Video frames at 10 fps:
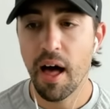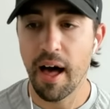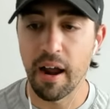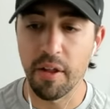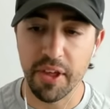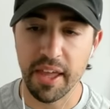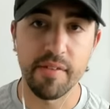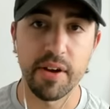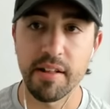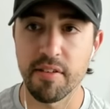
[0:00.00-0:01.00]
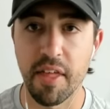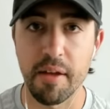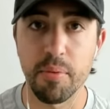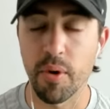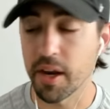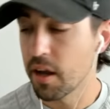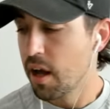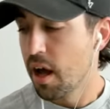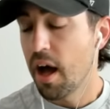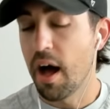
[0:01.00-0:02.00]
I don't think it ever gets to that point.
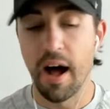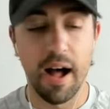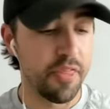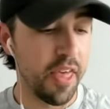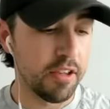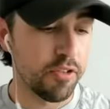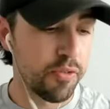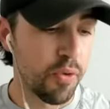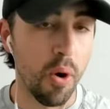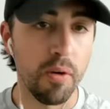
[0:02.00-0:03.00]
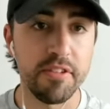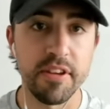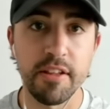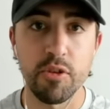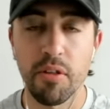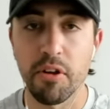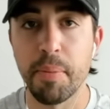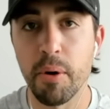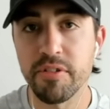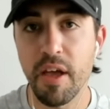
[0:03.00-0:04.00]
Thanks for listening to our little
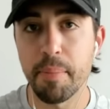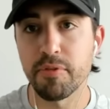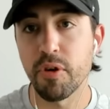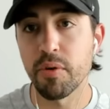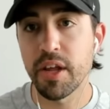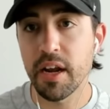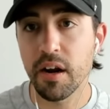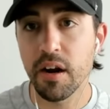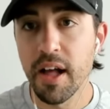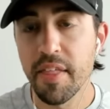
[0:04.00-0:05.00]
bonus episode here.